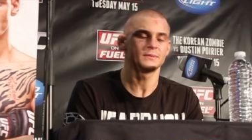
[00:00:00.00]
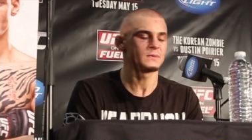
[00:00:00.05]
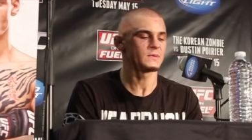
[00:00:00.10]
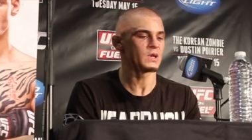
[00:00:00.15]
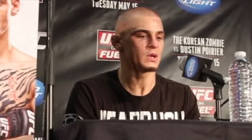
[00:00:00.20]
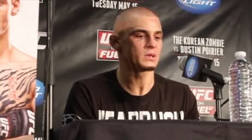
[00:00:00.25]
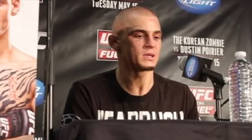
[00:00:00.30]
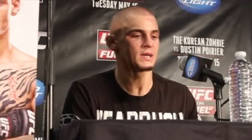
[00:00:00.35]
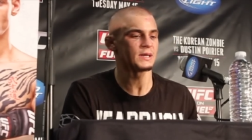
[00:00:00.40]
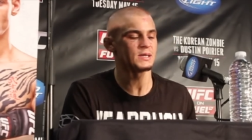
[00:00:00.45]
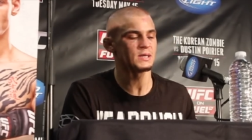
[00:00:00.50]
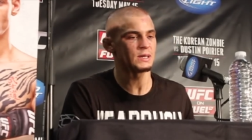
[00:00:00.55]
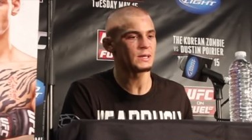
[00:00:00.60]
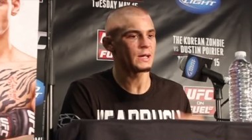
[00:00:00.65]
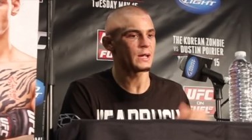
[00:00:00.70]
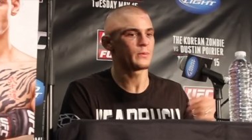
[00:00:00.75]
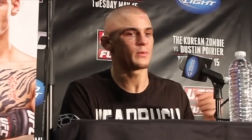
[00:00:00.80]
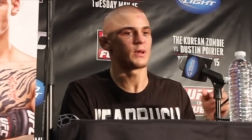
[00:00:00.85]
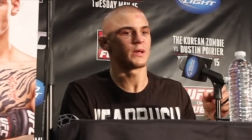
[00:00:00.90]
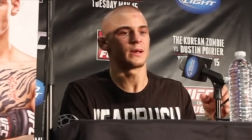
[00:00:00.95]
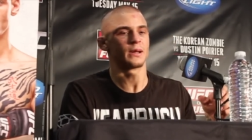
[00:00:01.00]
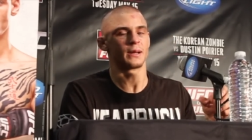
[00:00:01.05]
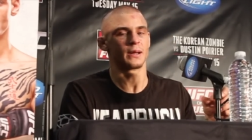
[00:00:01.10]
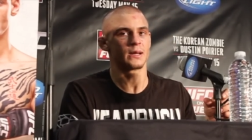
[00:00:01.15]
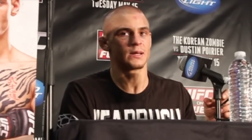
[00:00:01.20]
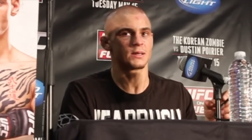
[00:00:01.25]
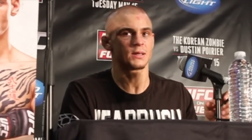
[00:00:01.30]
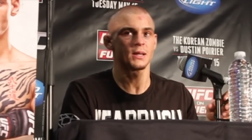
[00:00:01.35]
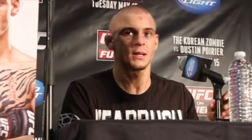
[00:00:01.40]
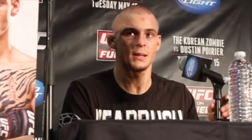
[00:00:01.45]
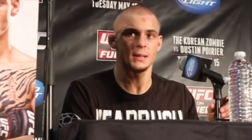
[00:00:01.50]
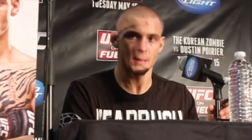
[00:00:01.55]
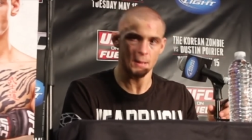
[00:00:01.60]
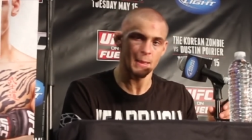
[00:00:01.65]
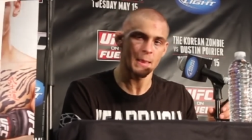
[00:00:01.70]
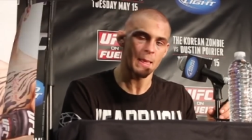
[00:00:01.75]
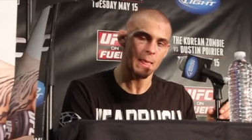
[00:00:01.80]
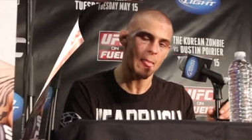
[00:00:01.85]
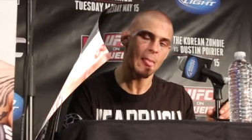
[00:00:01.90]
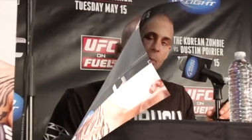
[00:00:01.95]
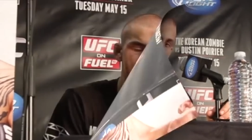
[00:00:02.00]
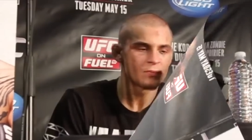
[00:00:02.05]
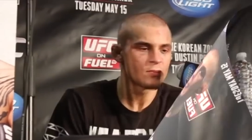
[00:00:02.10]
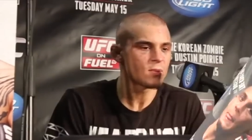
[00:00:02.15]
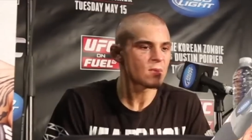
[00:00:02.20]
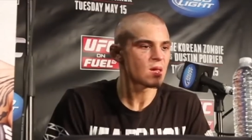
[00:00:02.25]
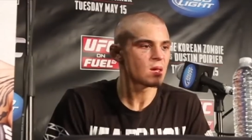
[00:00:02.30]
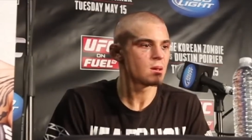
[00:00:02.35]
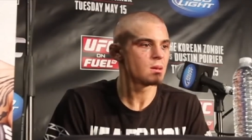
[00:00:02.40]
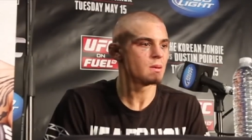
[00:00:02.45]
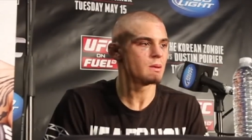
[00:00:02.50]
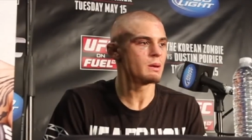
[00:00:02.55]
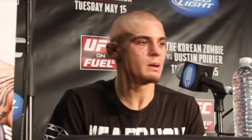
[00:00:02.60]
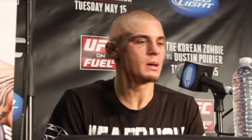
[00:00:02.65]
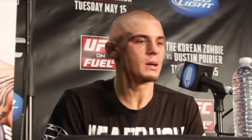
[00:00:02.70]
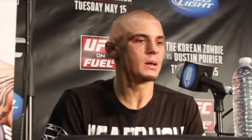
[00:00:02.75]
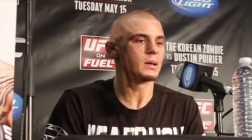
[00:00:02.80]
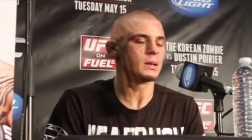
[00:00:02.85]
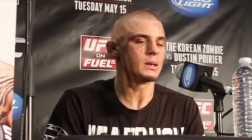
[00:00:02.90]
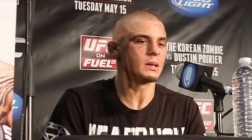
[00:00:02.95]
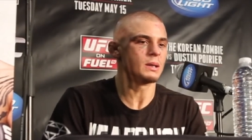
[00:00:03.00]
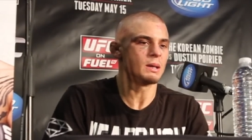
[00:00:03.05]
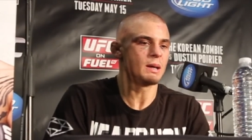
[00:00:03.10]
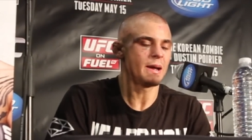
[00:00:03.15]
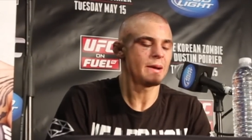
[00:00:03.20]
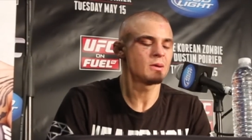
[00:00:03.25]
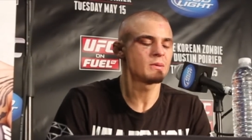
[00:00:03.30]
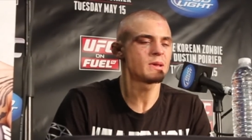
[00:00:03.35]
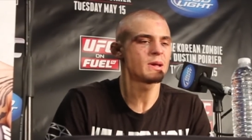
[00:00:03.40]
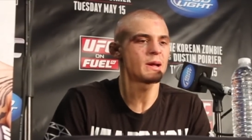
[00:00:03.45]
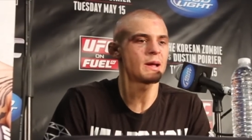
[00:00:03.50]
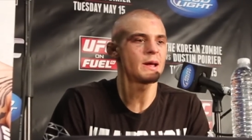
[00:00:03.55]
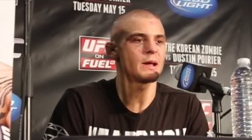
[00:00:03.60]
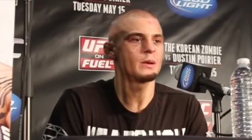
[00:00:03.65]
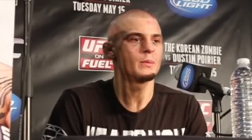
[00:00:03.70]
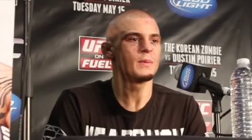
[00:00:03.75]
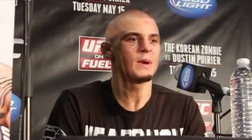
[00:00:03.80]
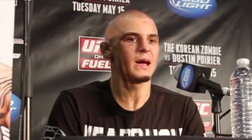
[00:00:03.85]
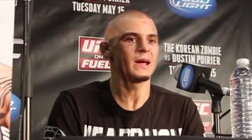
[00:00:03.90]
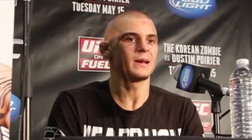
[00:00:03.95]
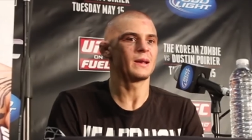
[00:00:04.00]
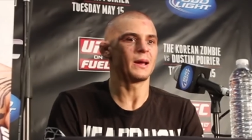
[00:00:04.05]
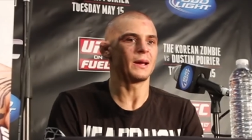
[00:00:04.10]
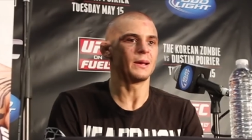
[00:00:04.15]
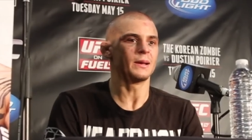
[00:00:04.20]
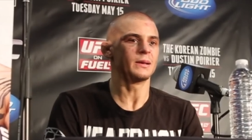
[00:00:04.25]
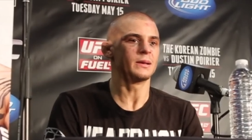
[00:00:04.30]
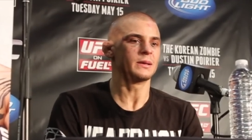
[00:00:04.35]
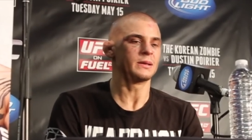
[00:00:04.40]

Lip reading: don't stick to the game plan, I guess. I don't think I had a bad night.